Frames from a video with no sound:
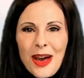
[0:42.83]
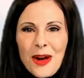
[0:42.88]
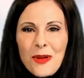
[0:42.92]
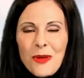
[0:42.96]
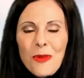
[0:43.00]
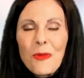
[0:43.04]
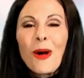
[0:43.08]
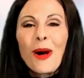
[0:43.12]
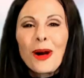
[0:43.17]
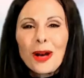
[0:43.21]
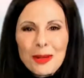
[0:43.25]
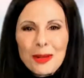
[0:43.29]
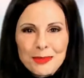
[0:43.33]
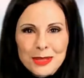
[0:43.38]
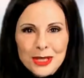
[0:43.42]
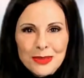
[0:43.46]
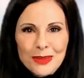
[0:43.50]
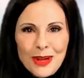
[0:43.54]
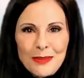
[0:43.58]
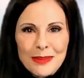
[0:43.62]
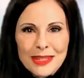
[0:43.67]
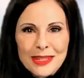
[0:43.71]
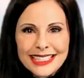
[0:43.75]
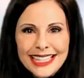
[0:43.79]
Welcome to
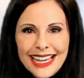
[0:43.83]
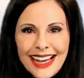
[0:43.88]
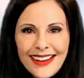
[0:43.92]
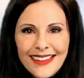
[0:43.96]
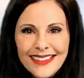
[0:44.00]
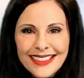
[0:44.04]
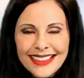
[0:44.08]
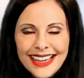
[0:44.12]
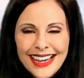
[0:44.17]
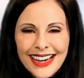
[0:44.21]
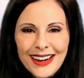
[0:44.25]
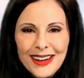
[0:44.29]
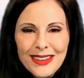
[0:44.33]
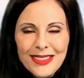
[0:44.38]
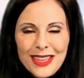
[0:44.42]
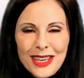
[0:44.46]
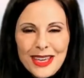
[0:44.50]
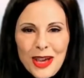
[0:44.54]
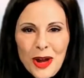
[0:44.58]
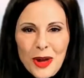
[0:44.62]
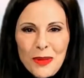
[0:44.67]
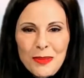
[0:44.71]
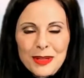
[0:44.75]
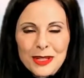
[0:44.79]
Women's Healthcare, the
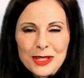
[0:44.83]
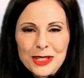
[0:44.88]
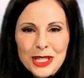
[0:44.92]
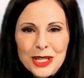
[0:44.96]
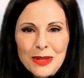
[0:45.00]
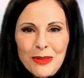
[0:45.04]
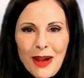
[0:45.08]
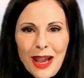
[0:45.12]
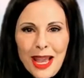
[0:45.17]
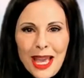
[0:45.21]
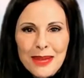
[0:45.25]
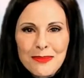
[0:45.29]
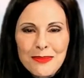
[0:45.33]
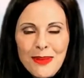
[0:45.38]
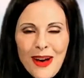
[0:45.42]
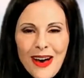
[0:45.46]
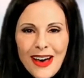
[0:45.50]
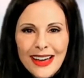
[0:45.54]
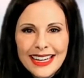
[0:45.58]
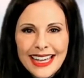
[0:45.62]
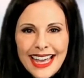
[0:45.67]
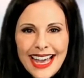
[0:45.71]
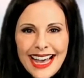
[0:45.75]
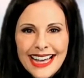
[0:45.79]
OBGYN
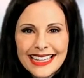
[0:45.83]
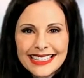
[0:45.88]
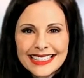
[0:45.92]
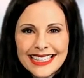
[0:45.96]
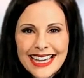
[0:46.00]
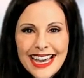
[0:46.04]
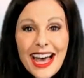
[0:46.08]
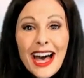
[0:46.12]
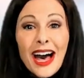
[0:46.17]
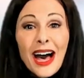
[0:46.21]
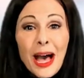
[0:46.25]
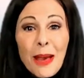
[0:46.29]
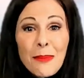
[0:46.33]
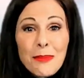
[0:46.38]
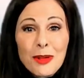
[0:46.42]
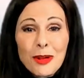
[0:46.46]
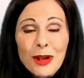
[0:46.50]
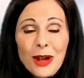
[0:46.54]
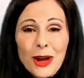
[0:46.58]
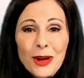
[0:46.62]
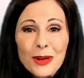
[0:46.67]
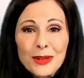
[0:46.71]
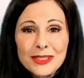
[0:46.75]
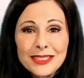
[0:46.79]
podcast. I'm your
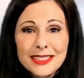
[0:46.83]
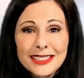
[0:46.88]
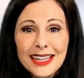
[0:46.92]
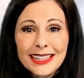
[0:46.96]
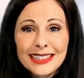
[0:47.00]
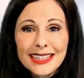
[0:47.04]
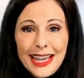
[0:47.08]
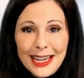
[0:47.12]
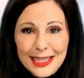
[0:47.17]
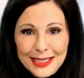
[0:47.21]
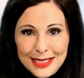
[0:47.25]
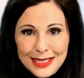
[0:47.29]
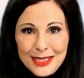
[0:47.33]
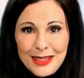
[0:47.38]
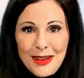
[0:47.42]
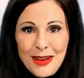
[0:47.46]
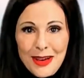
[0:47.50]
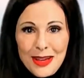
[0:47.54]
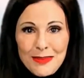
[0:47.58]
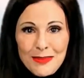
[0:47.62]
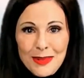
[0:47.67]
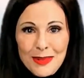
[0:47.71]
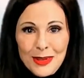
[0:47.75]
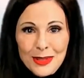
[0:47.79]
host, Alexa
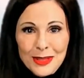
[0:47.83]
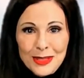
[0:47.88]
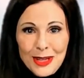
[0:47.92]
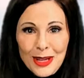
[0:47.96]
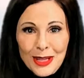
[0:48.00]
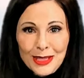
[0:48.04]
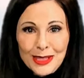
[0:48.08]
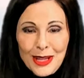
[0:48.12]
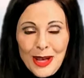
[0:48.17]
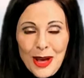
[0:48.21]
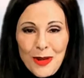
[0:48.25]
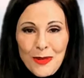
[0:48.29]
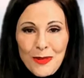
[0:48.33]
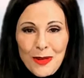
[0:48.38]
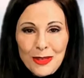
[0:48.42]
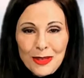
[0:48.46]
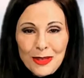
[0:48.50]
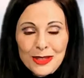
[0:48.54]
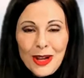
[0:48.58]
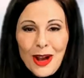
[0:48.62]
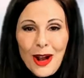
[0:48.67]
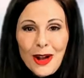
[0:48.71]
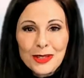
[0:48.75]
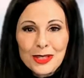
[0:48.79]
Konomos, along with
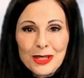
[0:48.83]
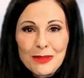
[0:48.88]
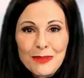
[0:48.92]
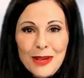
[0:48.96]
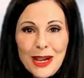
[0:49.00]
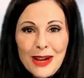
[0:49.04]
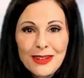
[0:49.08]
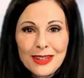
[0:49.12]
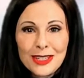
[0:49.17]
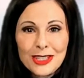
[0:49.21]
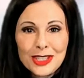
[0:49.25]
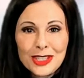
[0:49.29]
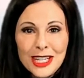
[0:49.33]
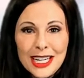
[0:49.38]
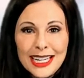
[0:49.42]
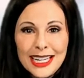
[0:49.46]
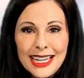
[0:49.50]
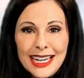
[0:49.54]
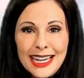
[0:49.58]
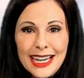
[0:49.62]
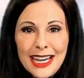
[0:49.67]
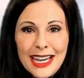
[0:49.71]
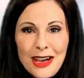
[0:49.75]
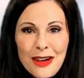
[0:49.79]
Dr.
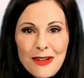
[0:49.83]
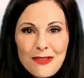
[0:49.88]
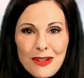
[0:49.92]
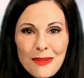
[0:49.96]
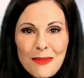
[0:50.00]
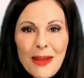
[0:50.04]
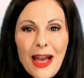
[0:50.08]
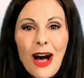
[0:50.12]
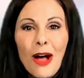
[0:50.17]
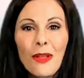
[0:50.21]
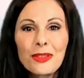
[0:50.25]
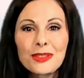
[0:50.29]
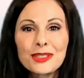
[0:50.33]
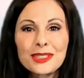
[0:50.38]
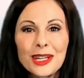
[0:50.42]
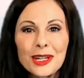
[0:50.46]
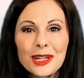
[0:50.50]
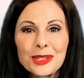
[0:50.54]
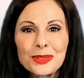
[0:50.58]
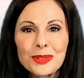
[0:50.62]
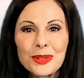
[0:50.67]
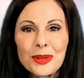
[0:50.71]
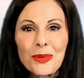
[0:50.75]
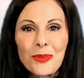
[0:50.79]
Perugini from Health
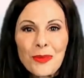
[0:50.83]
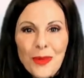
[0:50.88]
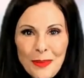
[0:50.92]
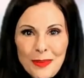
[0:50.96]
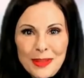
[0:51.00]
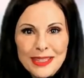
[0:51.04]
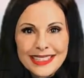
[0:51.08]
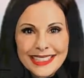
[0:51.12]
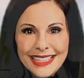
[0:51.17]
Central Women's